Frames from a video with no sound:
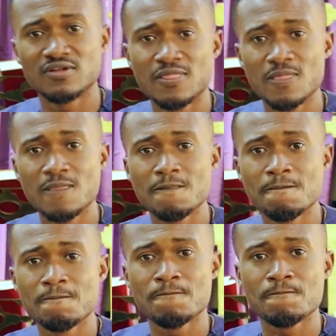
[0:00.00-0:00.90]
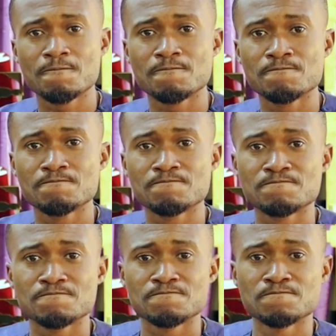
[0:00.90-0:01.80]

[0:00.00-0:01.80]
Nobody speaks.